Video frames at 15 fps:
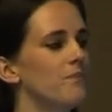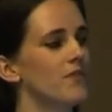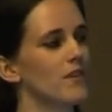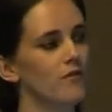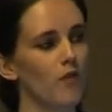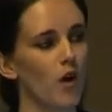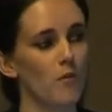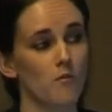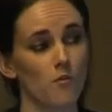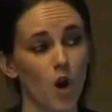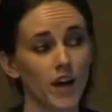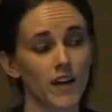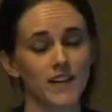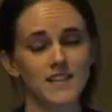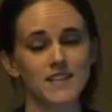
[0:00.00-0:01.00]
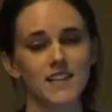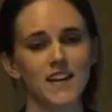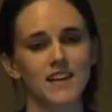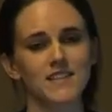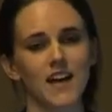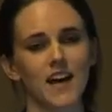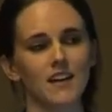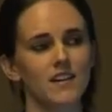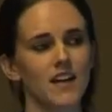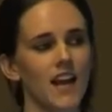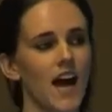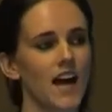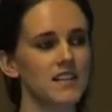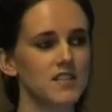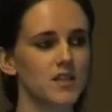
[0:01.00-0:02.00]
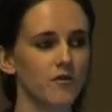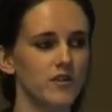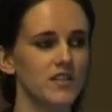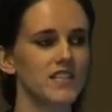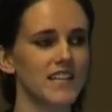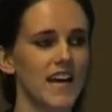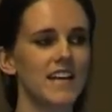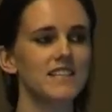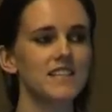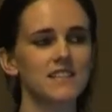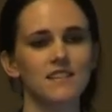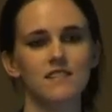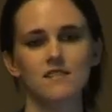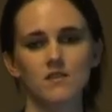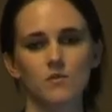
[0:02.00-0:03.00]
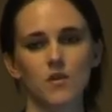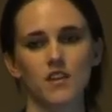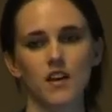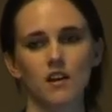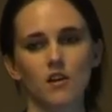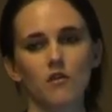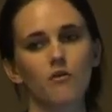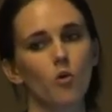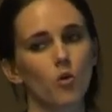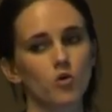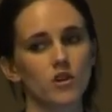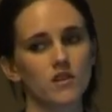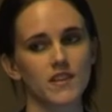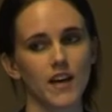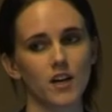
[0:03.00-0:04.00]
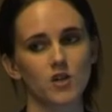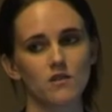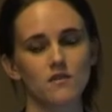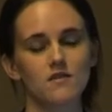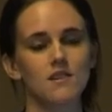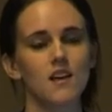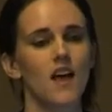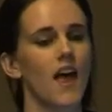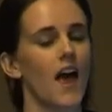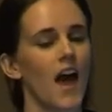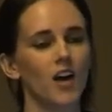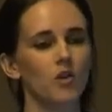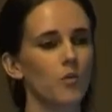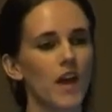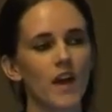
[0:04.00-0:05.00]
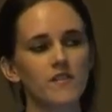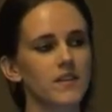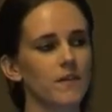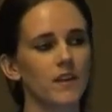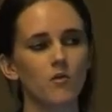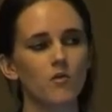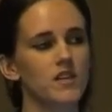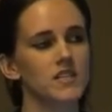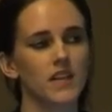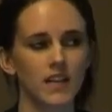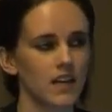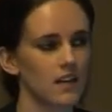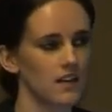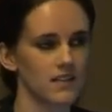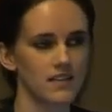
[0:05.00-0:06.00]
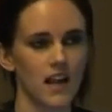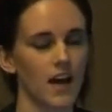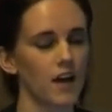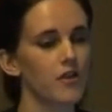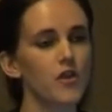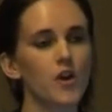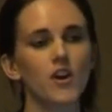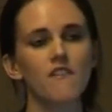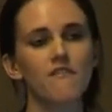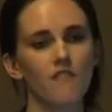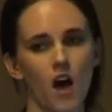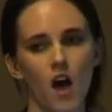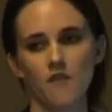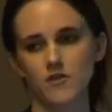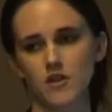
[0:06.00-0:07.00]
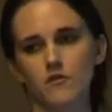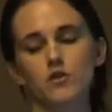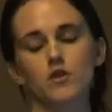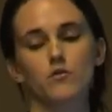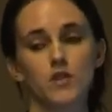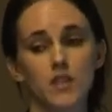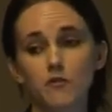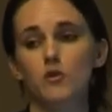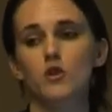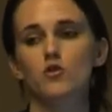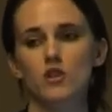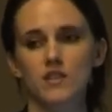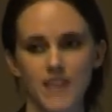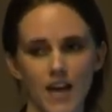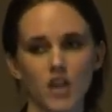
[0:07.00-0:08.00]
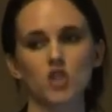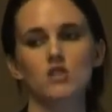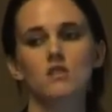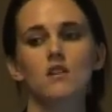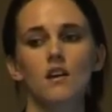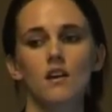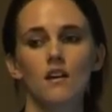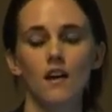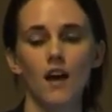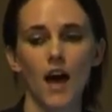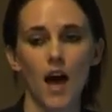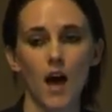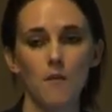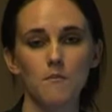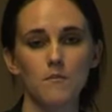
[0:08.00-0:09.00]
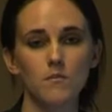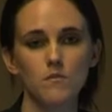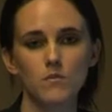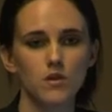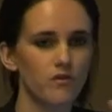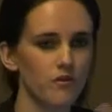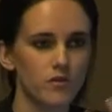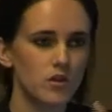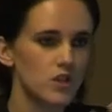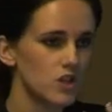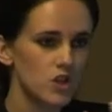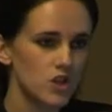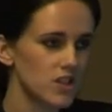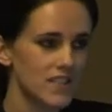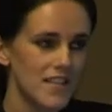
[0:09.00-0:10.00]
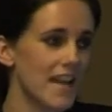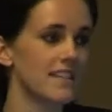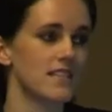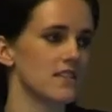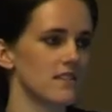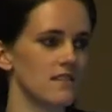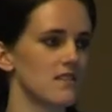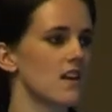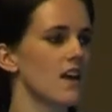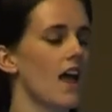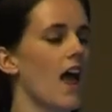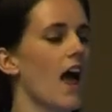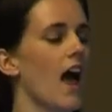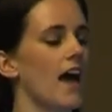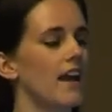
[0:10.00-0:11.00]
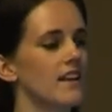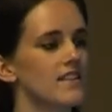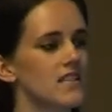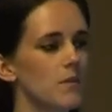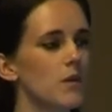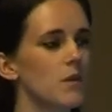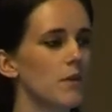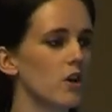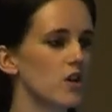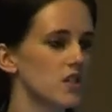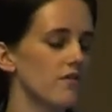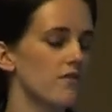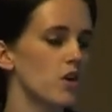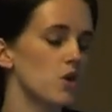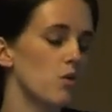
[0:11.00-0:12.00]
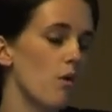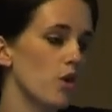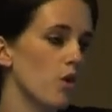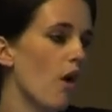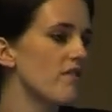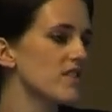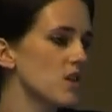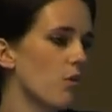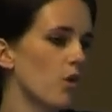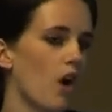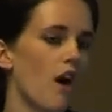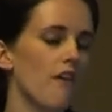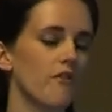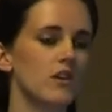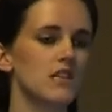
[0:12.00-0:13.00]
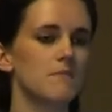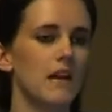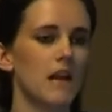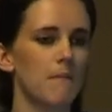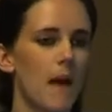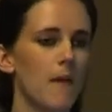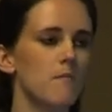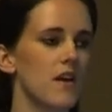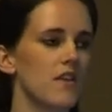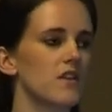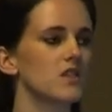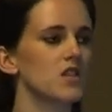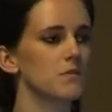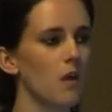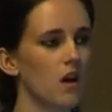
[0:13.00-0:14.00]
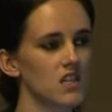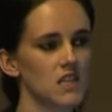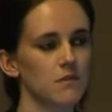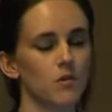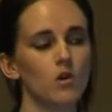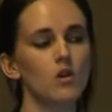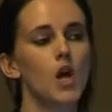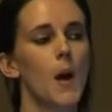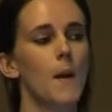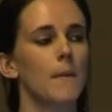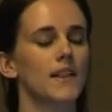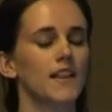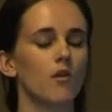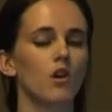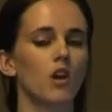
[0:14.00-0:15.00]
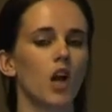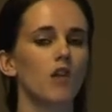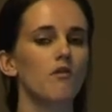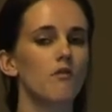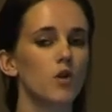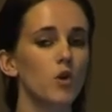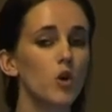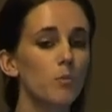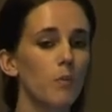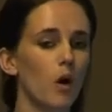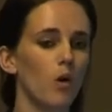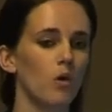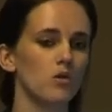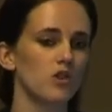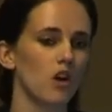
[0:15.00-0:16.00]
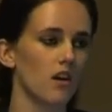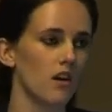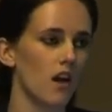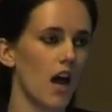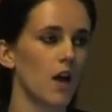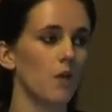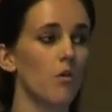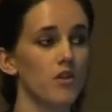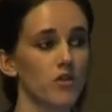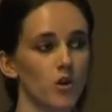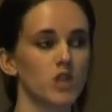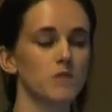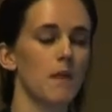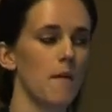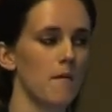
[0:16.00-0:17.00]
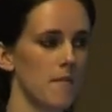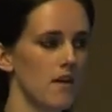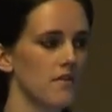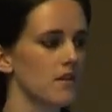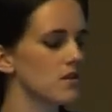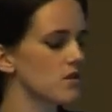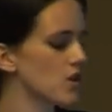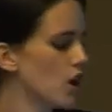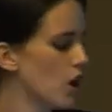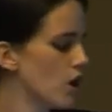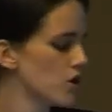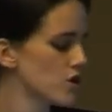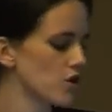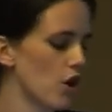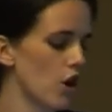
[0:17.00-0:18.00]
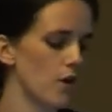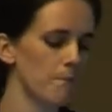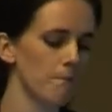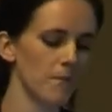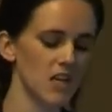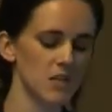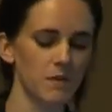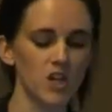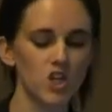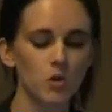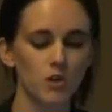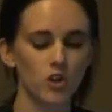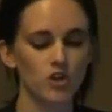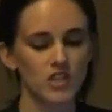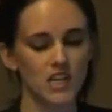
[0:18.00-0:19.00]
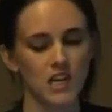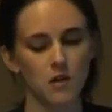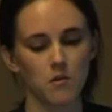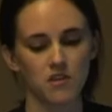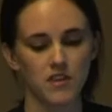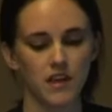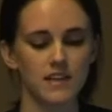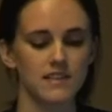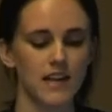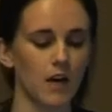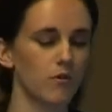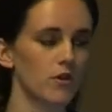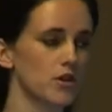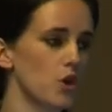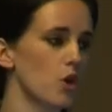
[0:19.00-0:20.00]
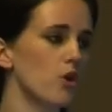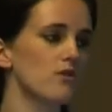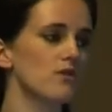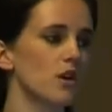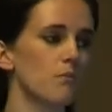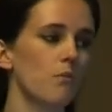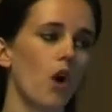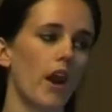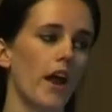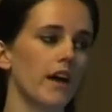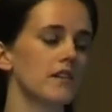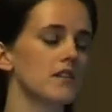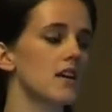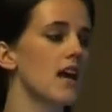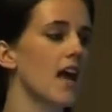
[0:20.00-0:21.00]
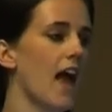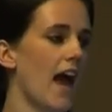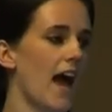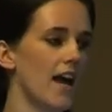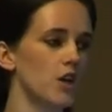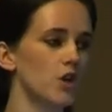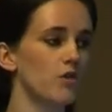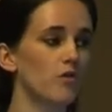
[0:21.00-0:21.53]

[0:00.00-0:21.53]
from Rocket Internet, and it has different statuses within it for transactions. And we have something ridiculous like 35 different transaction statuses. And it's simply because you obviously want to offer as many payment methods as possible, but there are a lot of loopholes online with those payment methods. So especially when you're dealing with things like returns on product, and